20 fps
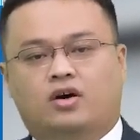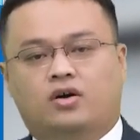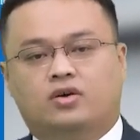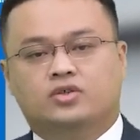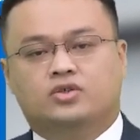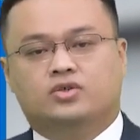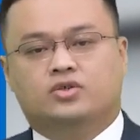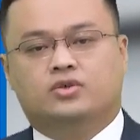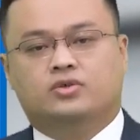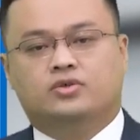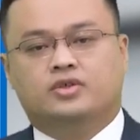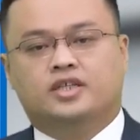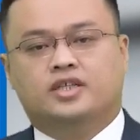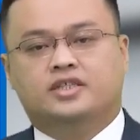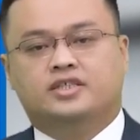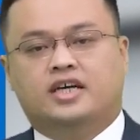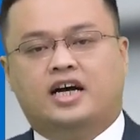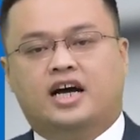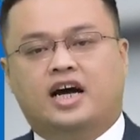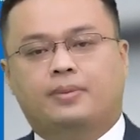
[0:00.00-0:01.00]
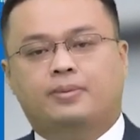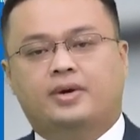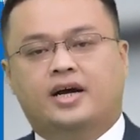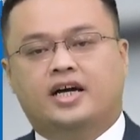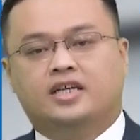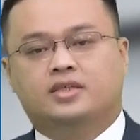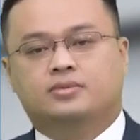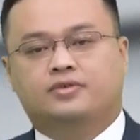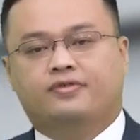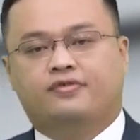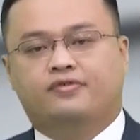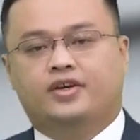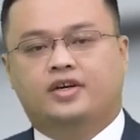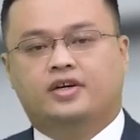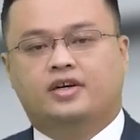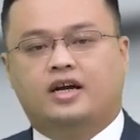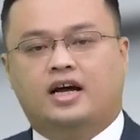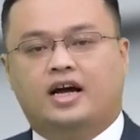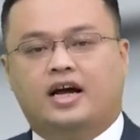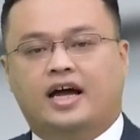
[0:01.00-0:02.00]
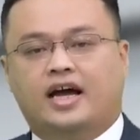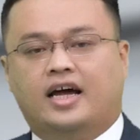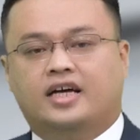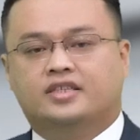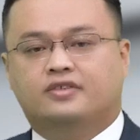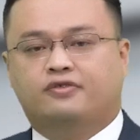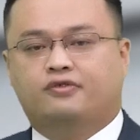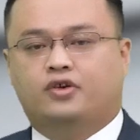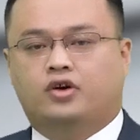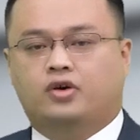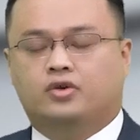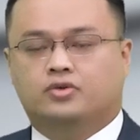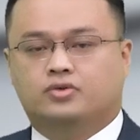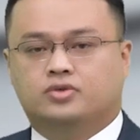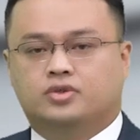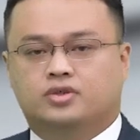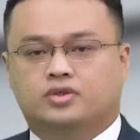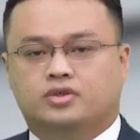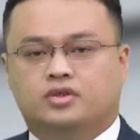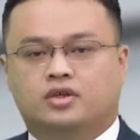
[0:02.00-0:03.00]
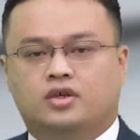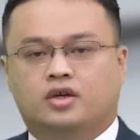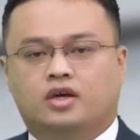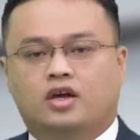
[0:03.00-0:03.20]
ozone in the upper atmosphere are as follows.